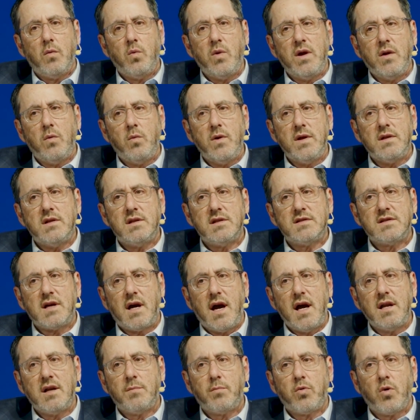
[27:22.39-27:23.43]
we
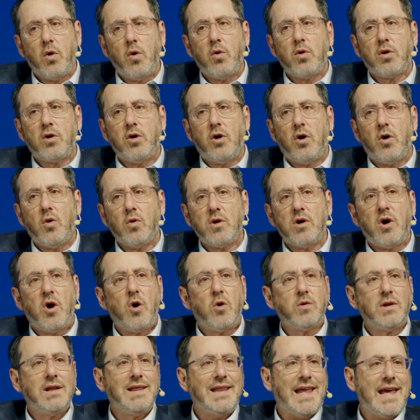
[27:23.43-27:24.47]
designed a protocol
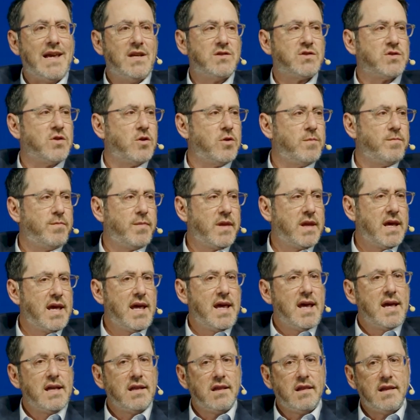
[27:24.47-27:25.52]
called LASER.
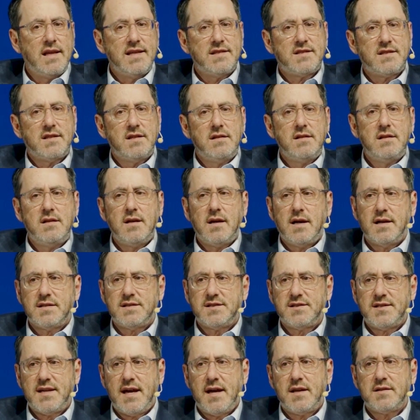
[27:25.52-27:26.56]
Listen,
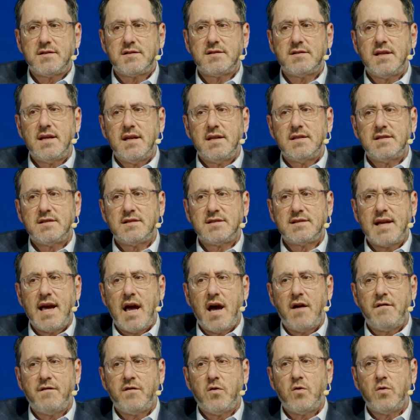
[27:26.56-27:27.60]
assess,
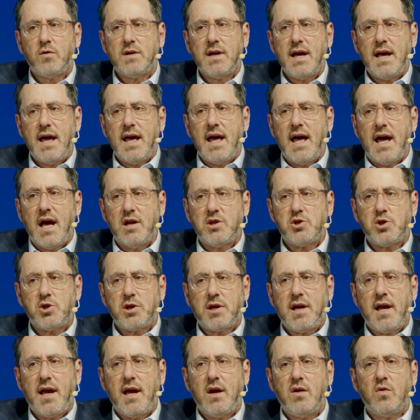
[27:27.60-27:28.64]
scaffold,
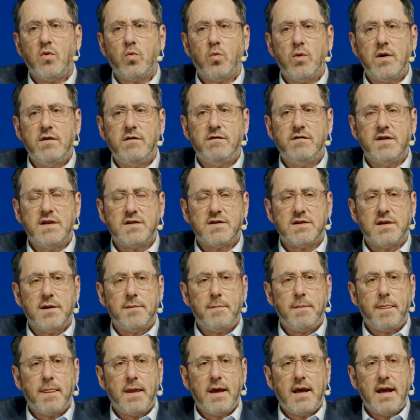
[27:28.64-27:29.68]
educate,
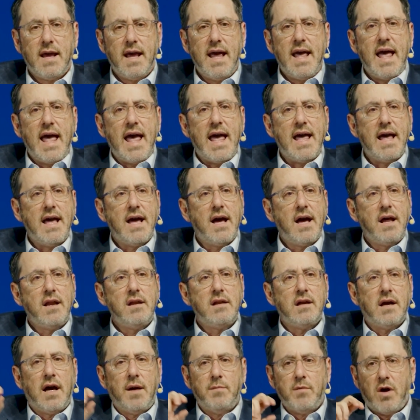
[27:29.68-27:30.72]
revisit.
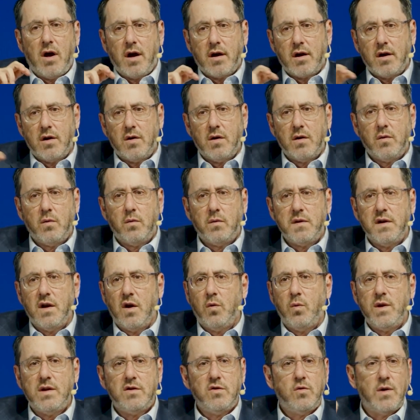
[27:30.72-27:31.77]
And I'm not going
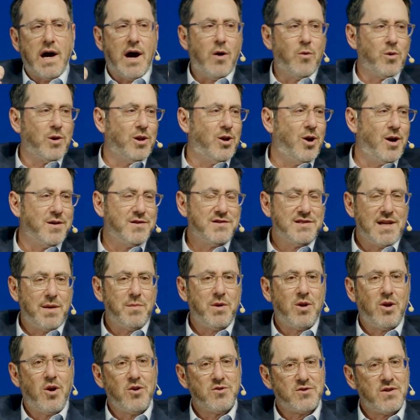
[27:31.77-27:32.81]
to, we do hour-long
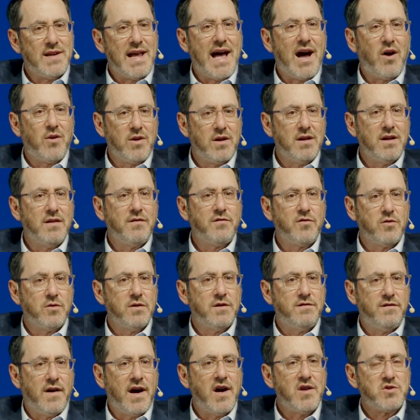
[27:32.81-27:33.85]
seminars
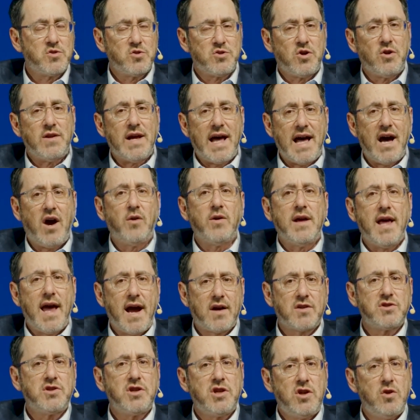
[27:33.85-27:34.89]
for advisors on how to
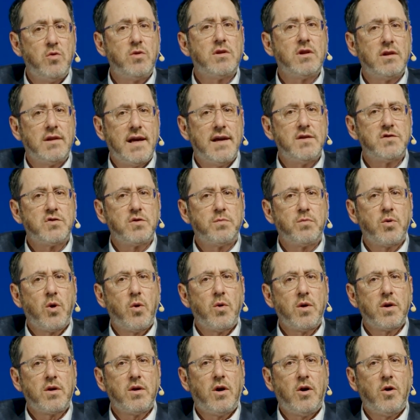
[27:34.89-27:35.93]
execute the LASER
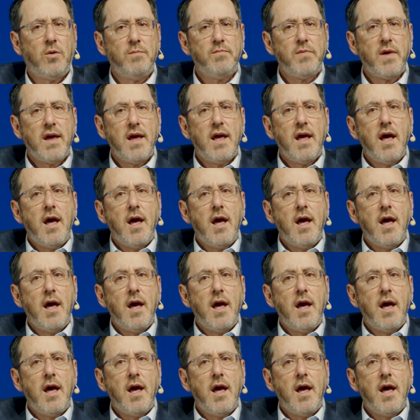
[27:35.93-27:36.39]
protocol.